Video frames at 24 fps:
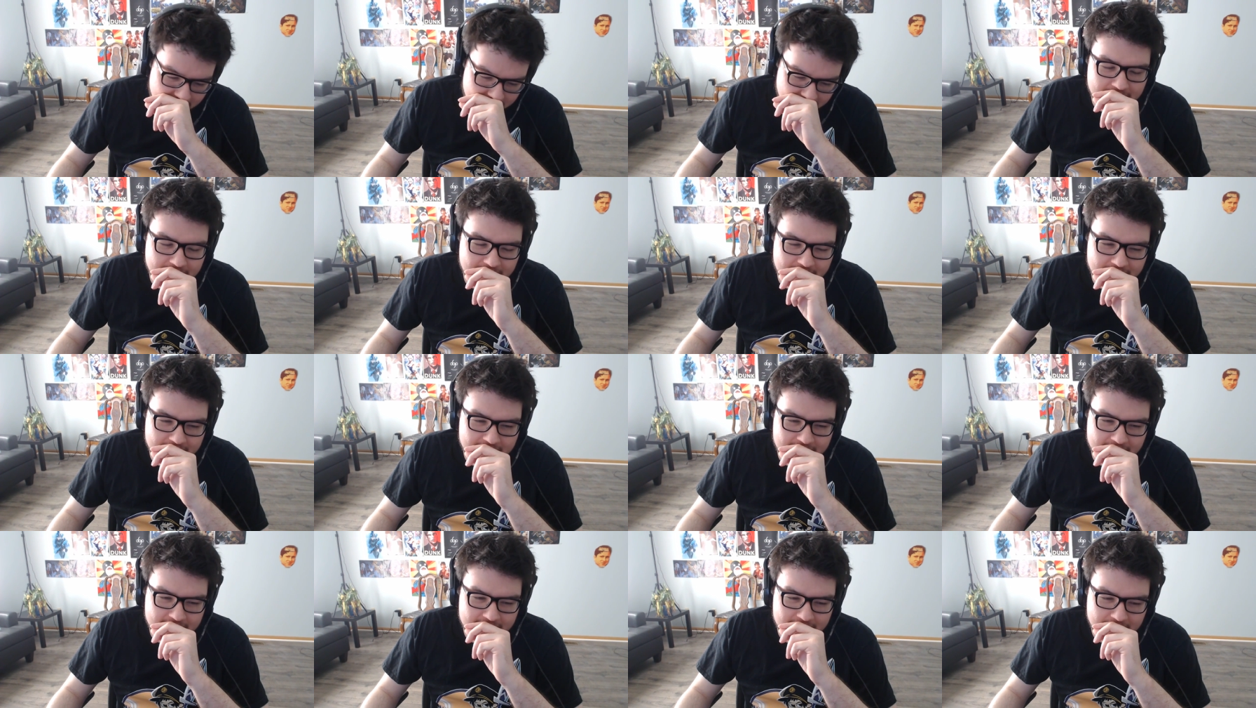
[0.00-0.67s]

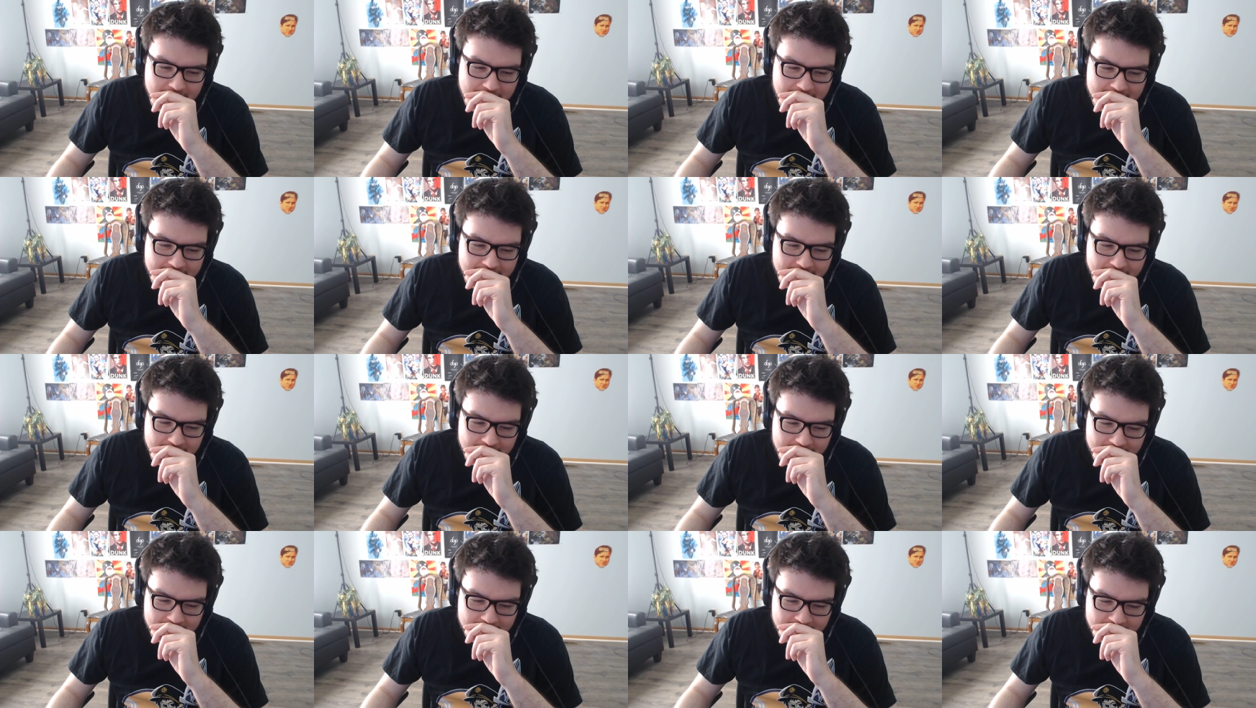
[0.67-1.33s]
Then at the
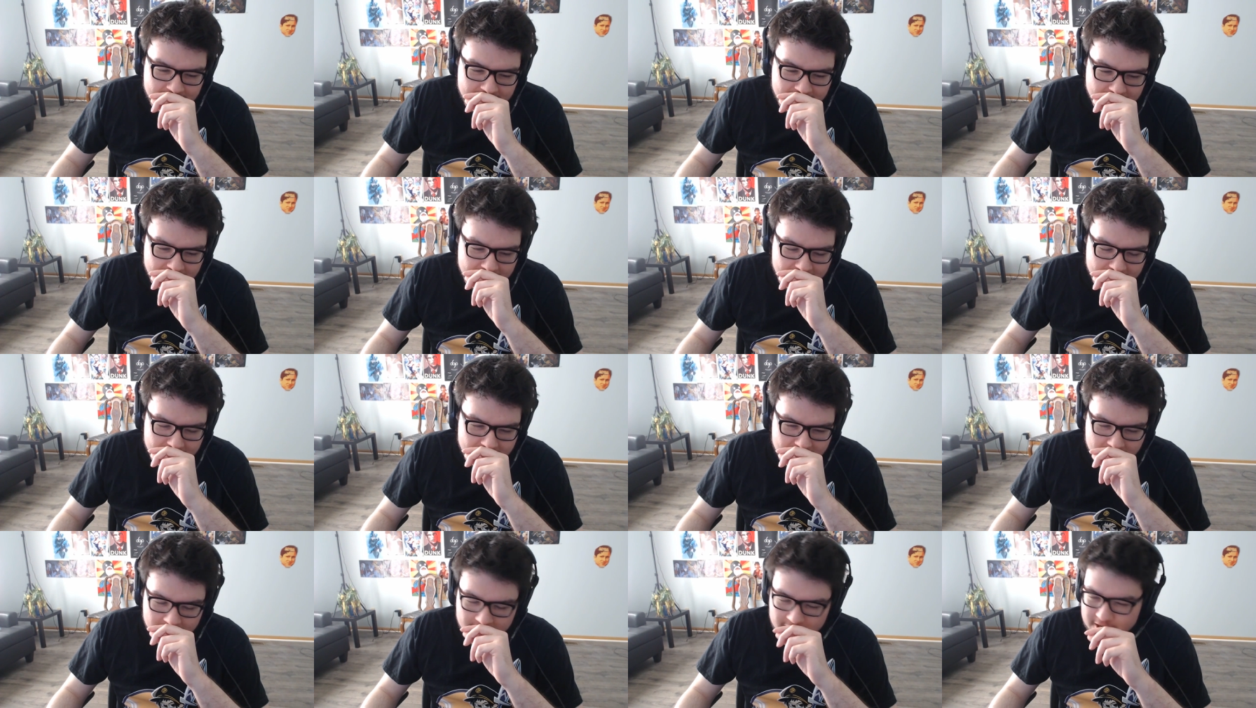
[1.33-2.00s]
end of the
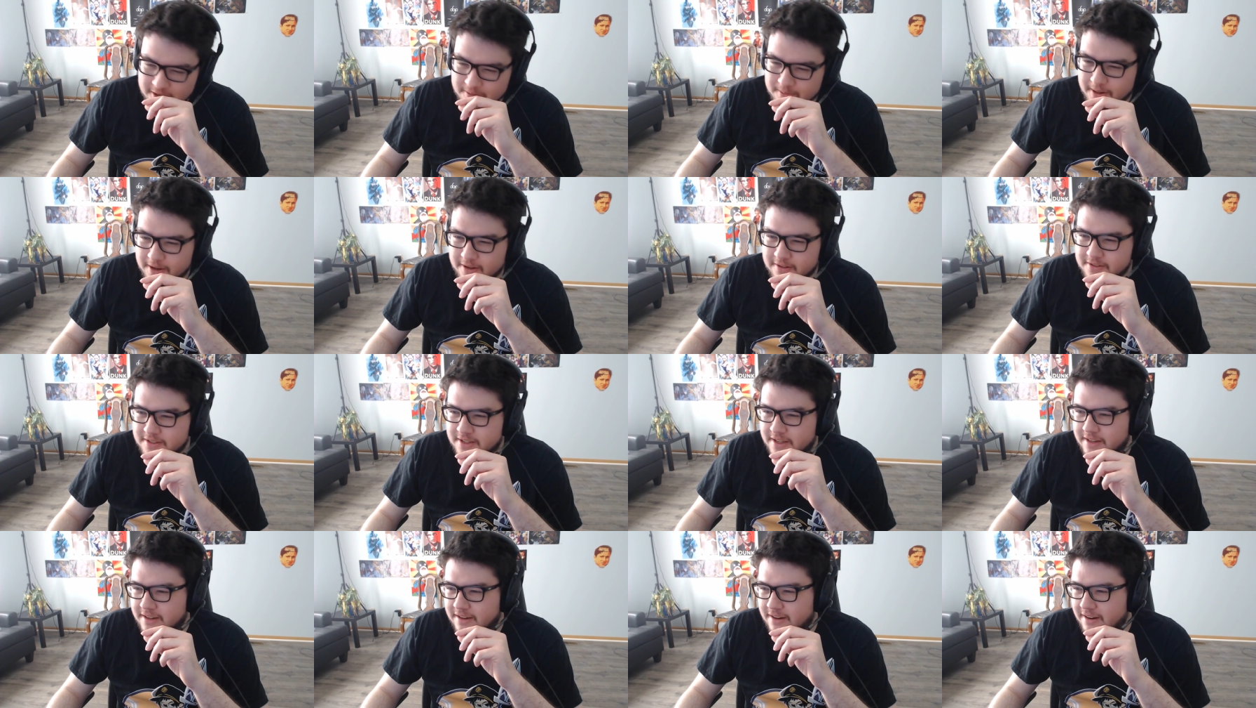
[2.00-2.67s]
stream, I was
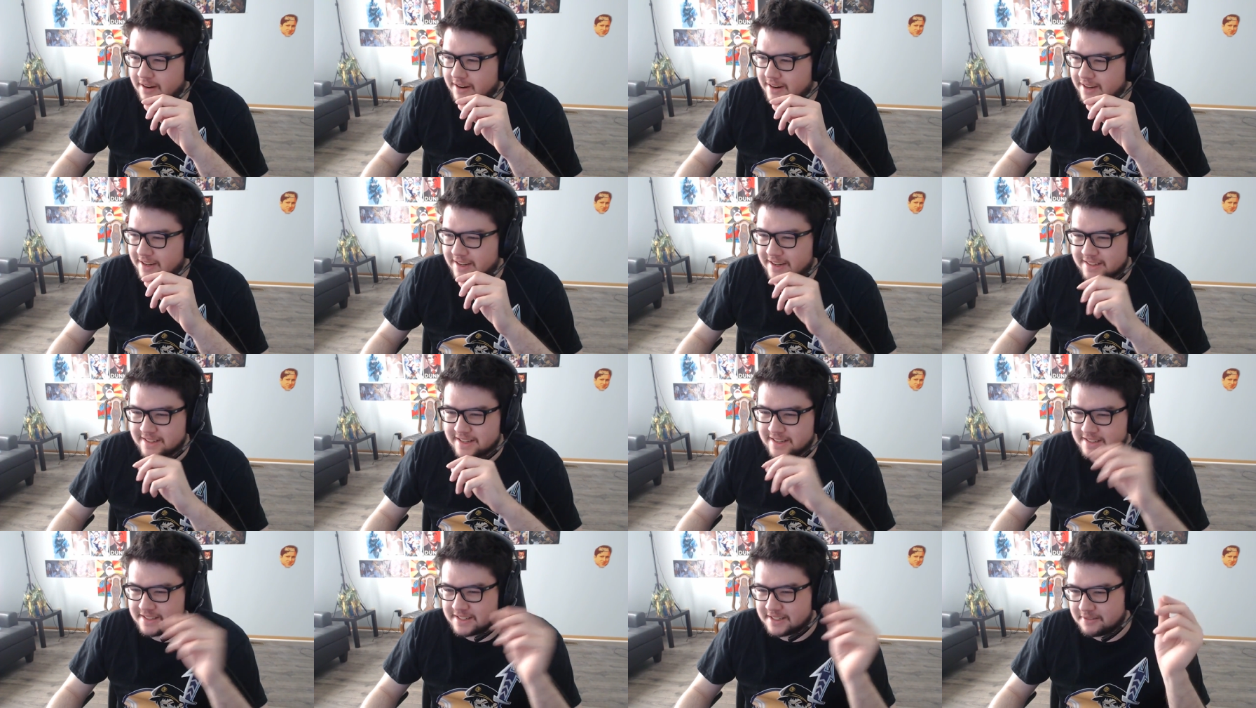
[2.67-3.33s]
like, alright guys,
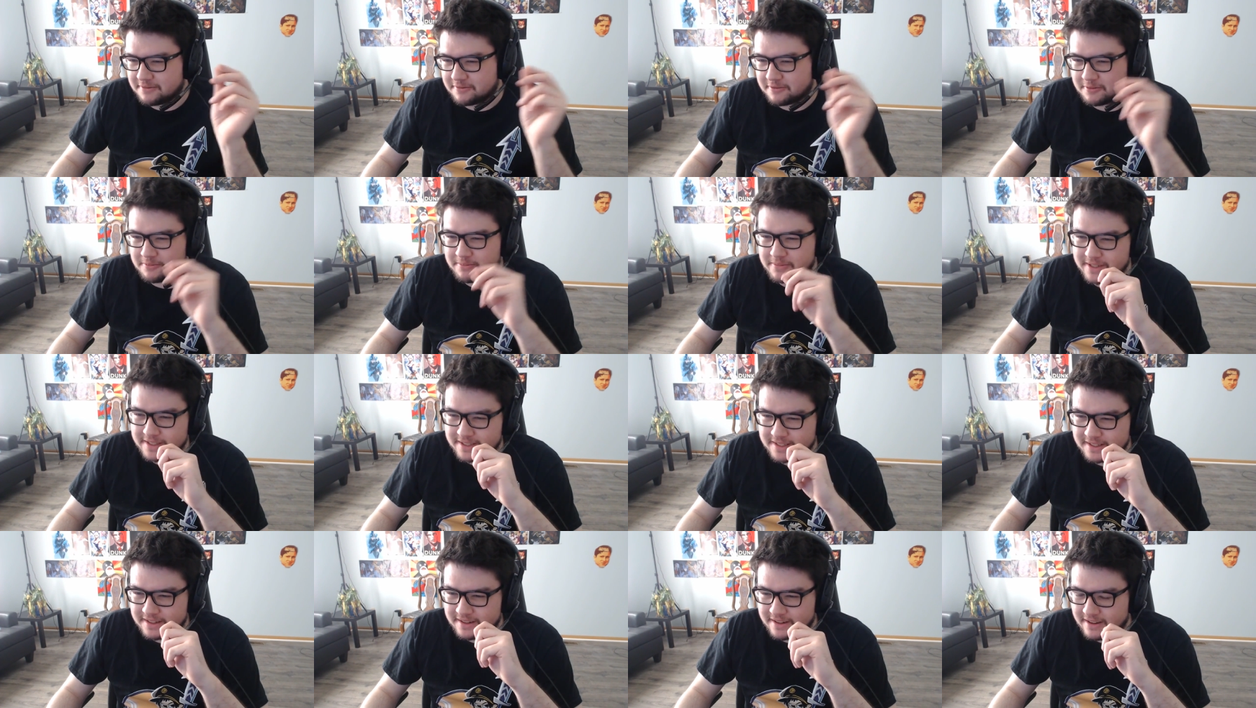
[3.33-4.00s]
that's it for me
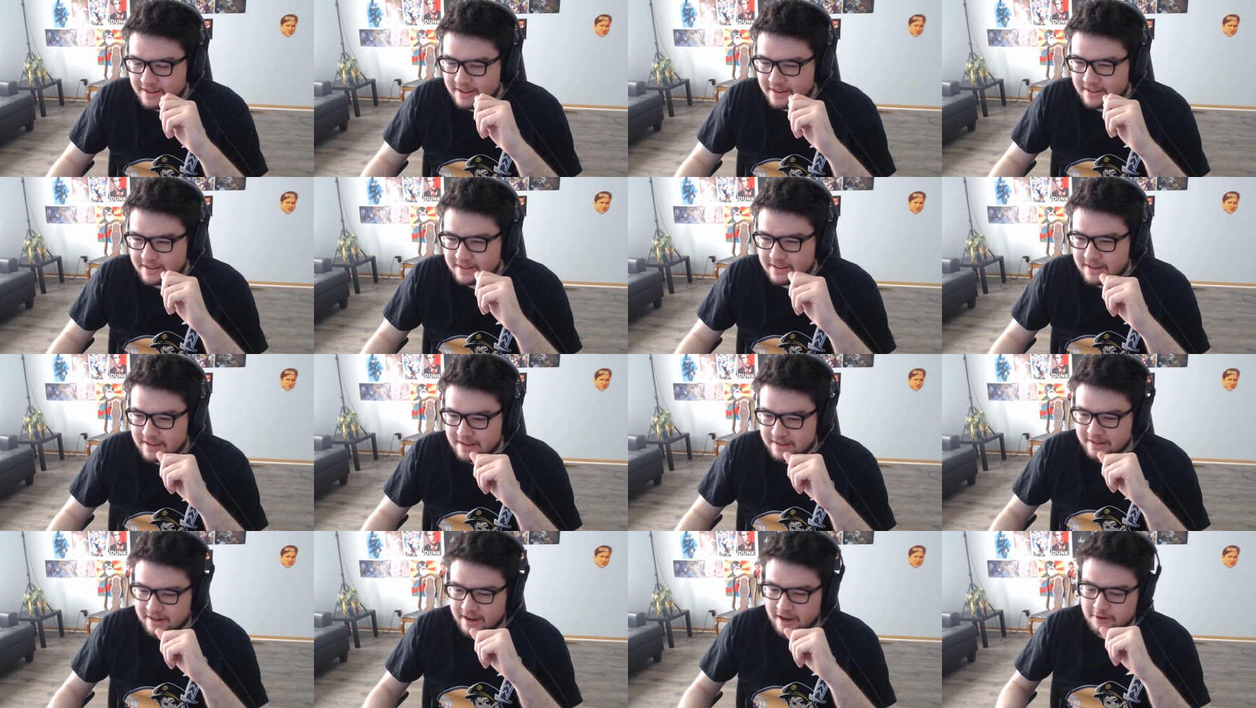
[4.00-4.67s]
today.
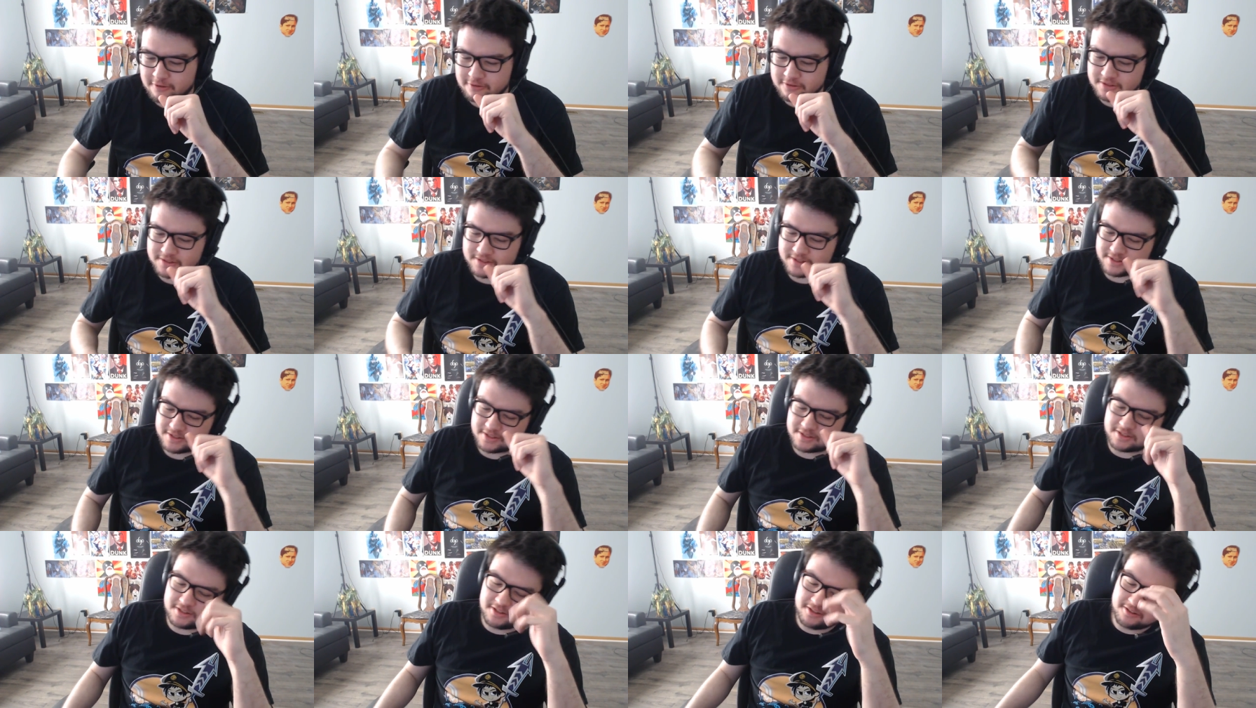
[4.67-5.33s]
And I was
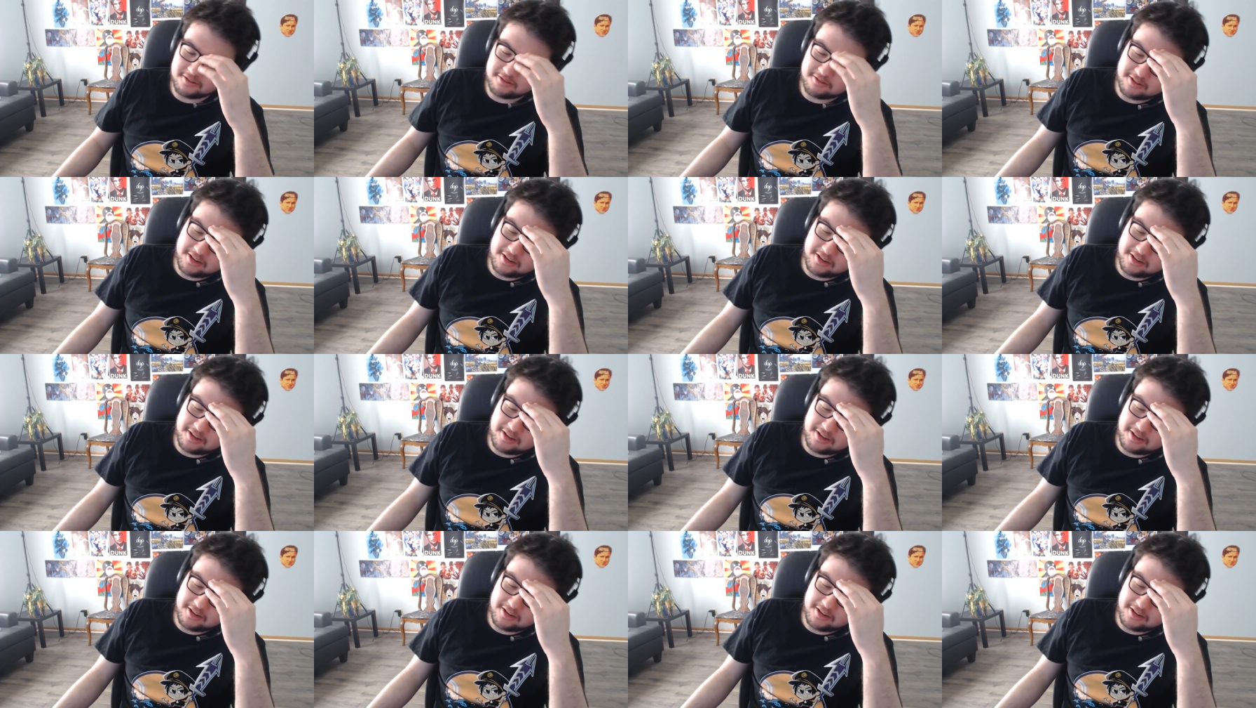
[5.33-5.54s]
just so